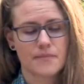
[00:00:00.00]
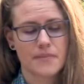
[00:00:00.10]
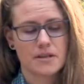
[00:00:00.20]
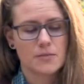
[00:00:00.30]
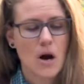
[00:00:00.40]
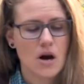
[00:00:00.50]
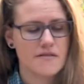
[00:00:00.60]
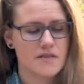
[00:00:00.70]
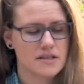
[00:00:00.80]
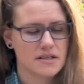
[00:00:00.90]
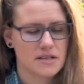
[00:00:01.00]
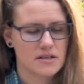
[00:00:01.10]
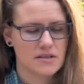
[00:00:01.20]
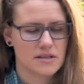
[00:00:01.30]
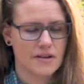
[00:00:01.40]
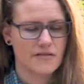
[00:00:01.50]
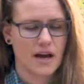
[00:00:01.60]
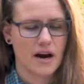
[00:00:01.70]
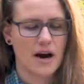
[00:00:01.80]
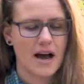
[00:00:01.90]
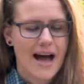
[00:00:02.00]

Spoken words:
As part of this seasonal self-care,